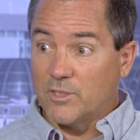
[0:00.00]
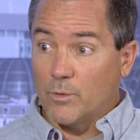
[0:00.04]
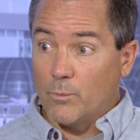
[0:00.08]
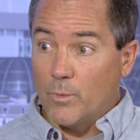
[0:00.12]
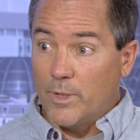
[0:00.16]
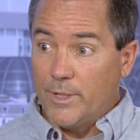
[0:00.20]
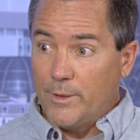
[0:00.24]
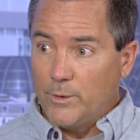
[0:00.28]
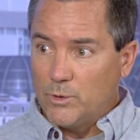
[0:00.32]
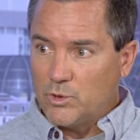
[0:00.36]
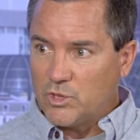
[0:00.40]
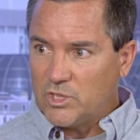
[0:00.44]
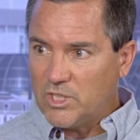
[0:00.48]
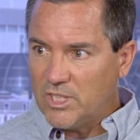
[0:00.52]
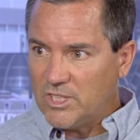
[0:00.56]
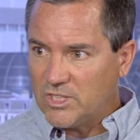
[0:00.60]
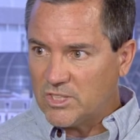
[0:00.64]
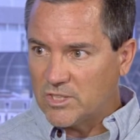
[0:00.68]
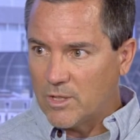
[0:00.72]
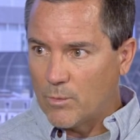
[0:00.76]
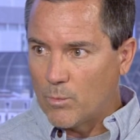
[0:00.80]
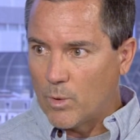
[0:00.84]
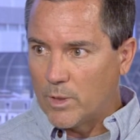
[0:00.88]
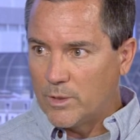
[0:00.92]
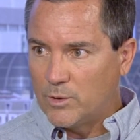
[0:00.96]
And when you see
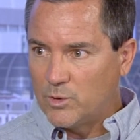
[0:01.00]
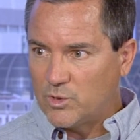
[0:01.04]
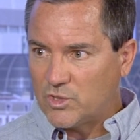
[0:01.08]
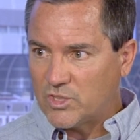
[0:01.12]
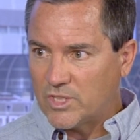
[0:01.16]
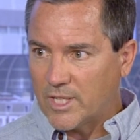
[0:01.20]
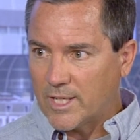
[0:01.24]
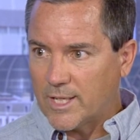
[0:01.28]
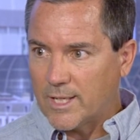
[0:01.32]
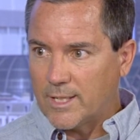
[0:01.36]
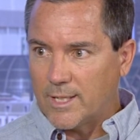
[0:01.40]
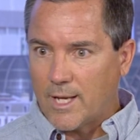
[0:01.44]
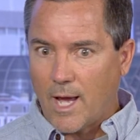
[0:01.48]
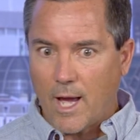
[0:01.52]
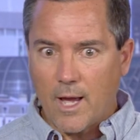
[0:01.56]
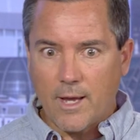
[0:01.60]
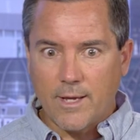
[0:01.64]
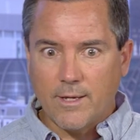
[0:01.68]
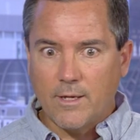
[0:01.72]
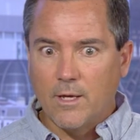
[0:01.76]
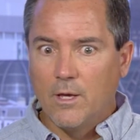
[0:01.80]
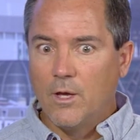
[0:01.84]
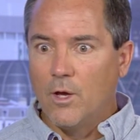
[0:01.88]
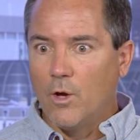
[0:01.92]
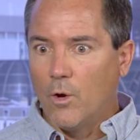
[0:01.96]
someone who's sick and
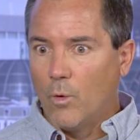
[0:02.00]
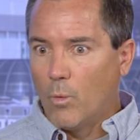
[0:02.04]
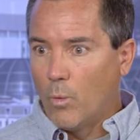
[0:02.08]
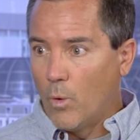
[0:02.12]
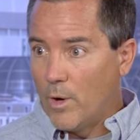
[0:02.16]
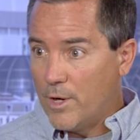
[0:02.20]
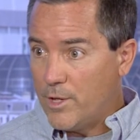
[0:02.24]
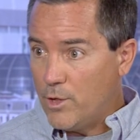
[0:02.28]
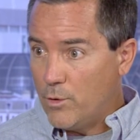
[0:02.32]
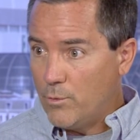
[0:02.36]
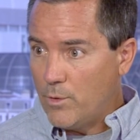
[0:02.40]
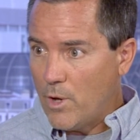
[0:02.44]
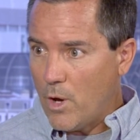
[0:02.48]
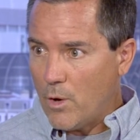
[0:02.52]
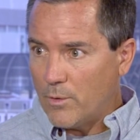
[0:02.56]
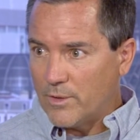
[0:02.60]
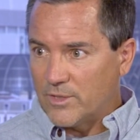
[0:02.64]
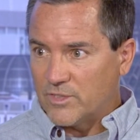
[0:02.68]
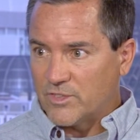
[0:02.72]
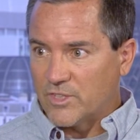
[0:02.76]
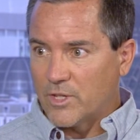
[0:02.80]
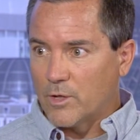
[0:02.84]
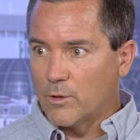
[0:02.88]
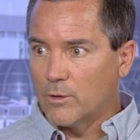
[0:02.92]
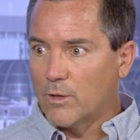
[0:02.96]
dying, what do you
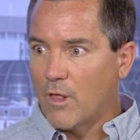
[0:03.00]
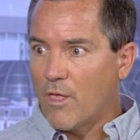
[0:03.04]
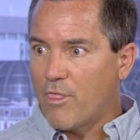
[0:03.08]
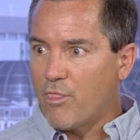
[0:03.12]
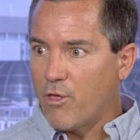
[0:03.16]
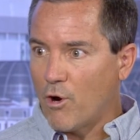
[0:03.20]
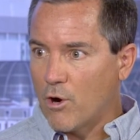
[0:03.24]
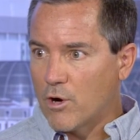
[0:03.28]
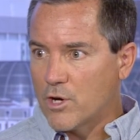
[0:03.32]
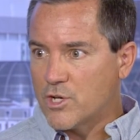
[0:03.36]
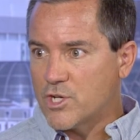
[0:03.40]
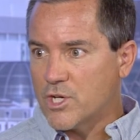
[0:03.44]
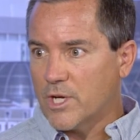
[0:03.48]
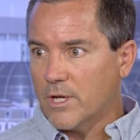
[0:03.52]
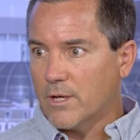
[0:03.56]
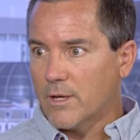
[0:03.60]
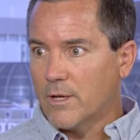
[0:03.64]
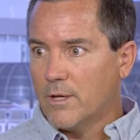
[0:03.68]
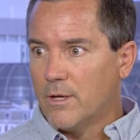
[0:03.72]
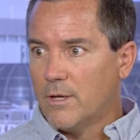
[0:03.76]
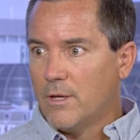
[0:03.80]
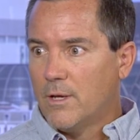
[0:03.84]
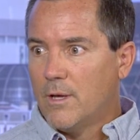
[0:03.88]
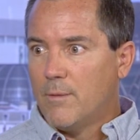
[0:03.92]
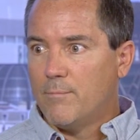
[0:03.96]
notice? They're lethargic
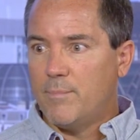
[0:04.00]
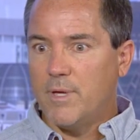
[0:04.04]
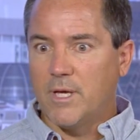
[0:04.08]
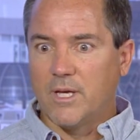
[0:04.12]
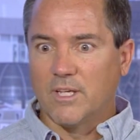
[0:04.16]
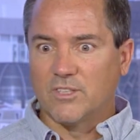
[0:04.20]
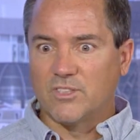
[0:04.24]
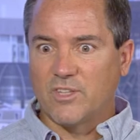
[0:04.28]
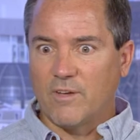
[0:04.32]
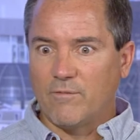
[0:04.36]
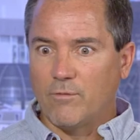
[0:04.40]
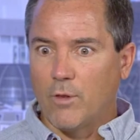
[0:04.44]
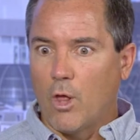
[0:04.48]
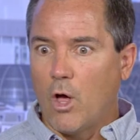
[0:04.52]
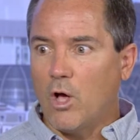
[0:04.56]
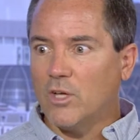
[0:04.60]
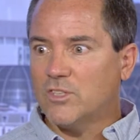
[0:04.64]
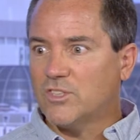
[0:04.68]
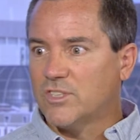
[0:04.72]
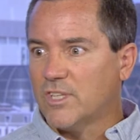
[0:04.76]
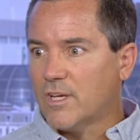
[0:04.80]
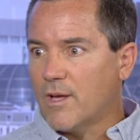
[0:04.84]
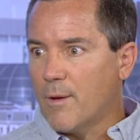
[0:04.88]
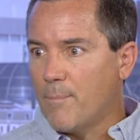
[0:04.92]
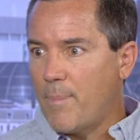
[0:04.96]
because they've
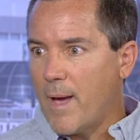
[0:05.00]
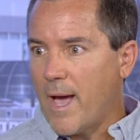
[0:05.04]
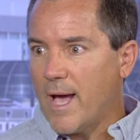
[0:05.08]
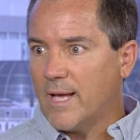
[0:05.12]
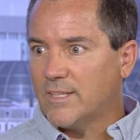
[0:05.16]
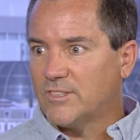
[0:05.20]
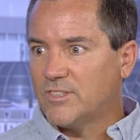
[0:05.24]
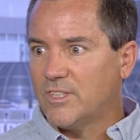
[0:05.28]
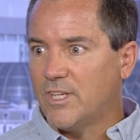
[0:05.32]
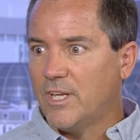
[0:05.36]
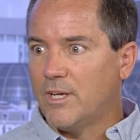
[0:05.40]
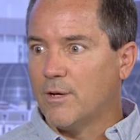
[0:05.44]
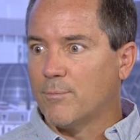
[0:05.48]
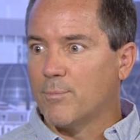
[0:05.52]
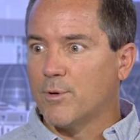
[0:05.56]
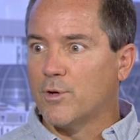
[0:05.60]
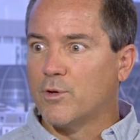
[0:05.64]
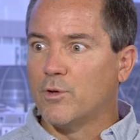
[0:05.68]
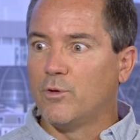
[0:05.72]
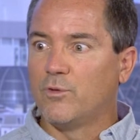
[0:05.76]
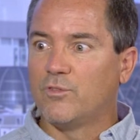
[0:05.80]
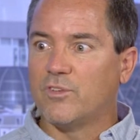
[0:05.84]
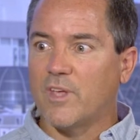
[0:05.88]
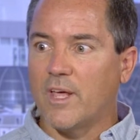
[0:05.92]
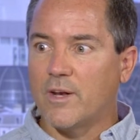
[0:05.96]
lost the capacity to
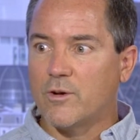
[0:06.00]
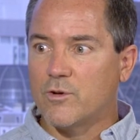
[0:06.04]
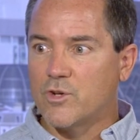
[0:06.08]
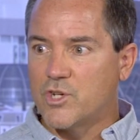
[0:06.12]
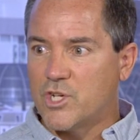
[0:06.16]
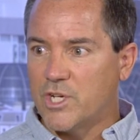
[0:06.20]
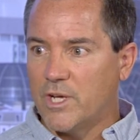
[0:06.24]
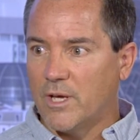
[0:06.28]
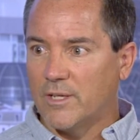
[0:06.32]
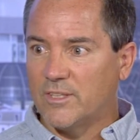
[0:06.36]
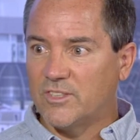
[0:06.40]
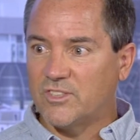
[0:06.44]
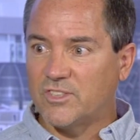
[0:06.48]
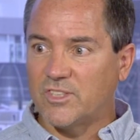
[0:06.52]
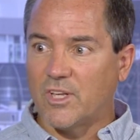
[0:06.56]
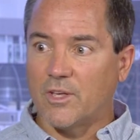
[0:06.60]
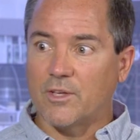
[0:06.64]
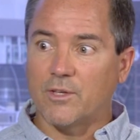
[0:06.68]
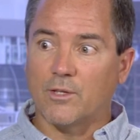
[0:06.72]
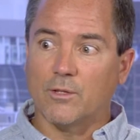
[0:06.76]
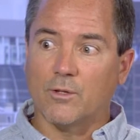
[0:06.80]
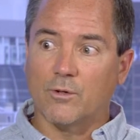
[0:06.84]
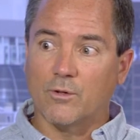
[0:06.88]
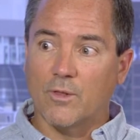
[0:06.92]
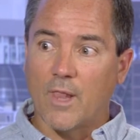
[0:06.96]
produce energy on a
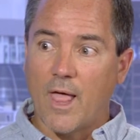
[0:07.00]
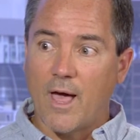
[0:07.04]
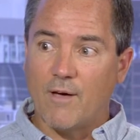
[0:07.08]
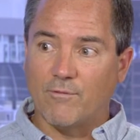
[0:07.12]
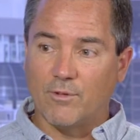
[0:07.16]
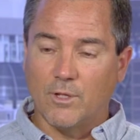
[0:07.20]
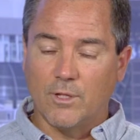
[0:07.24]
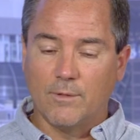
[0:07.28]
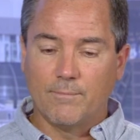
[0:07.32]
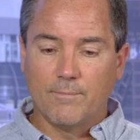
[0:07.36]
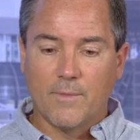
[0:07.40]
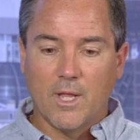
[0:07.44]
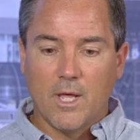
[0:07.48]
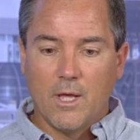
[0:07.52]
cellular level.